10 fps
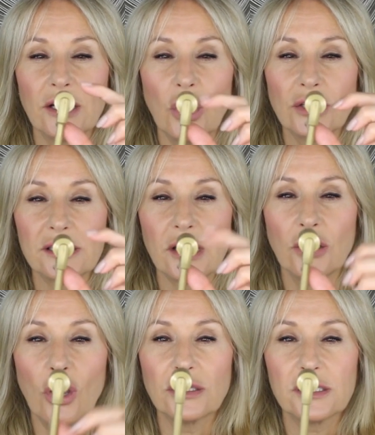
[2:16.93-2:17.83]
and lots
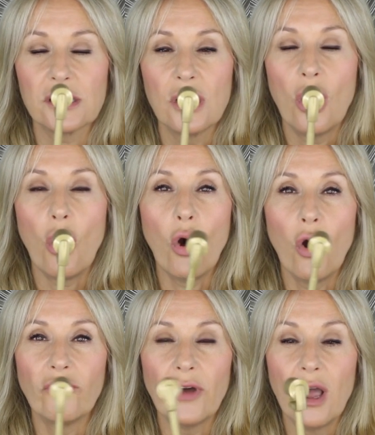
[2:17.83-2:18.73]
and lots
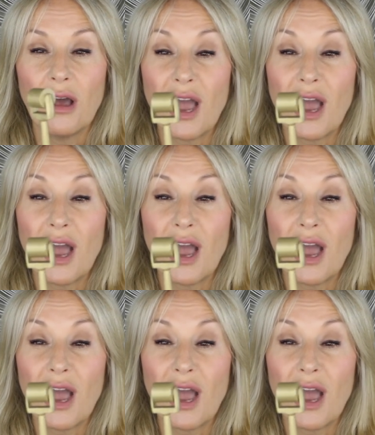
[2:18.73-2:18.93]
of,